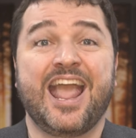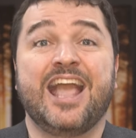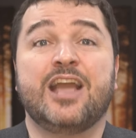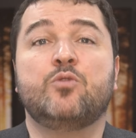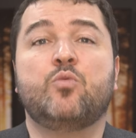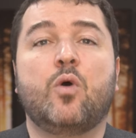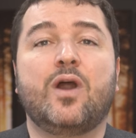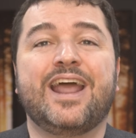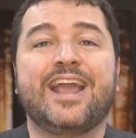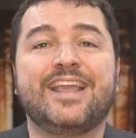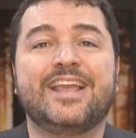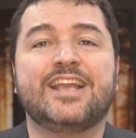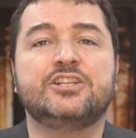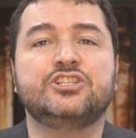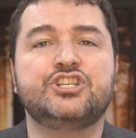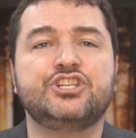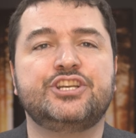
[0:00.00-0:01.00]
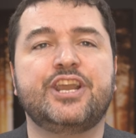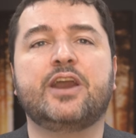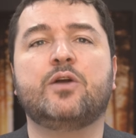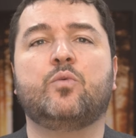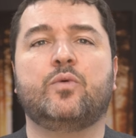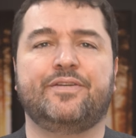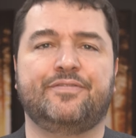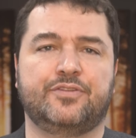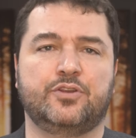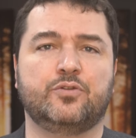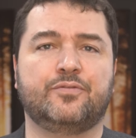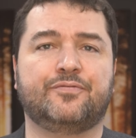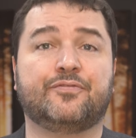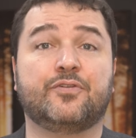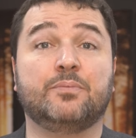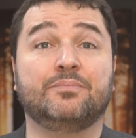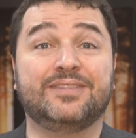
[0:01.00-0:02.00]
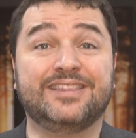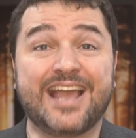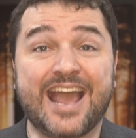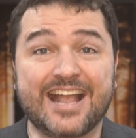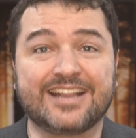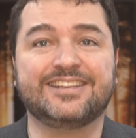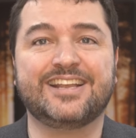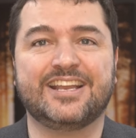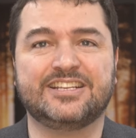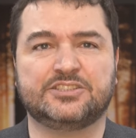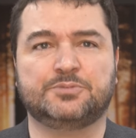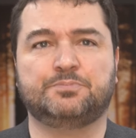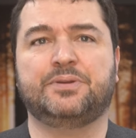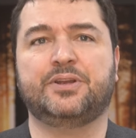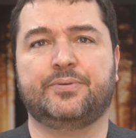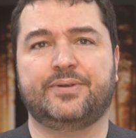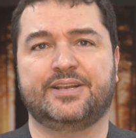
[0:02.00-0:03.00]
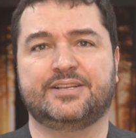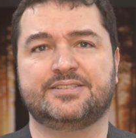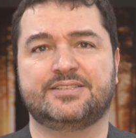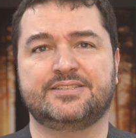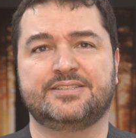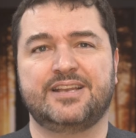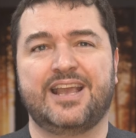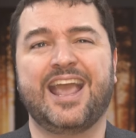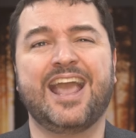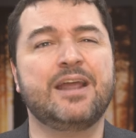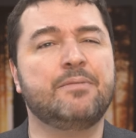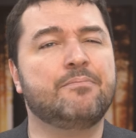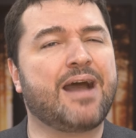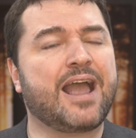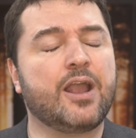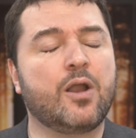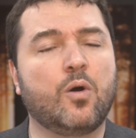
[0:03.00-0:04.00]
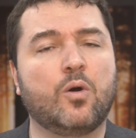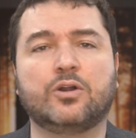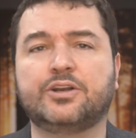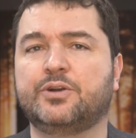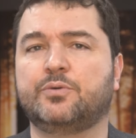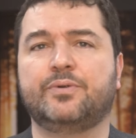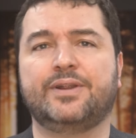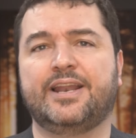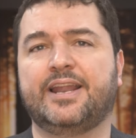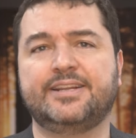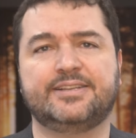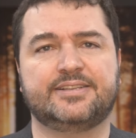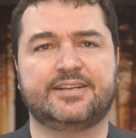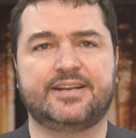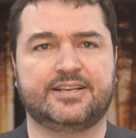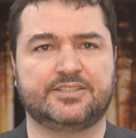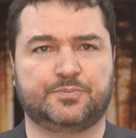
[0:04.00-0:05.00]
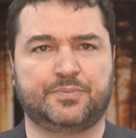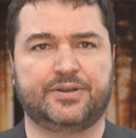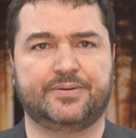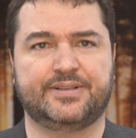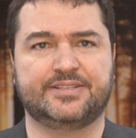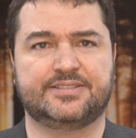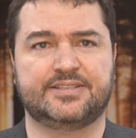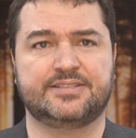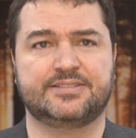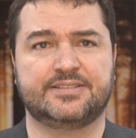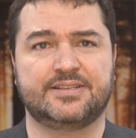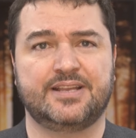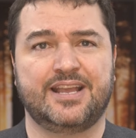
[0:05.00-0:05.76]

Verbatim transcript: And what I can share with you from that experience and my other related experiences.